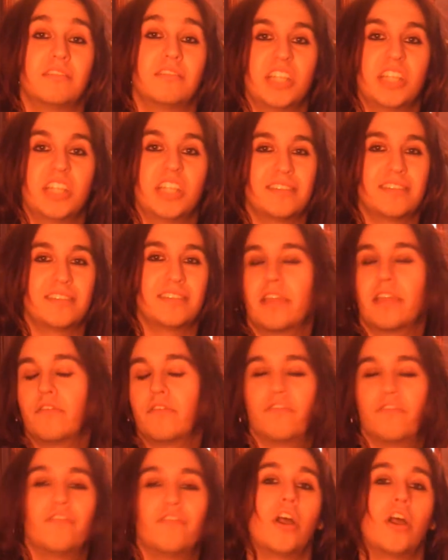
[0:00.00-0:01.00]
starts taking
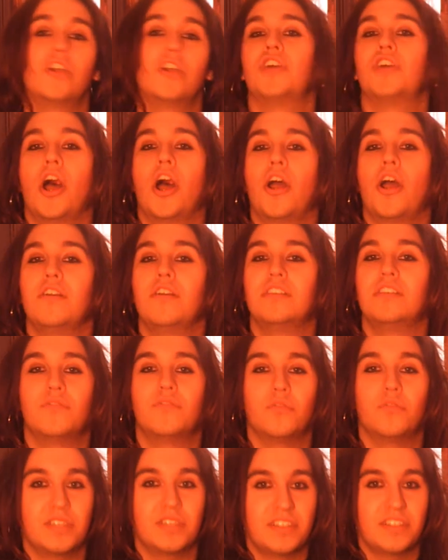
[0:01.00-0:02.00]
photos of
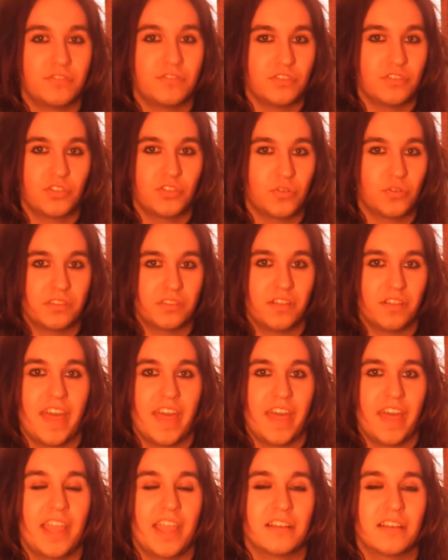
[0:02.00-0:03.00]
all the different sorts of
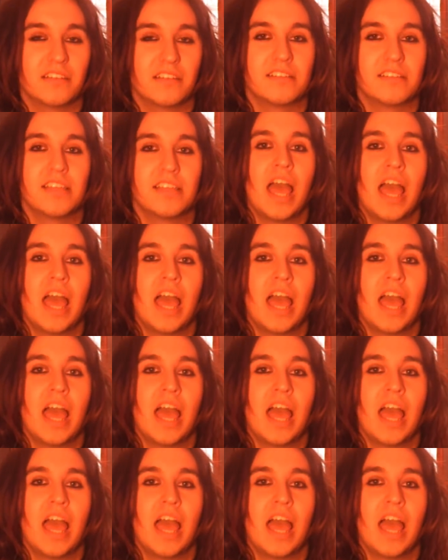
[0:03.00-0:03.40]
things,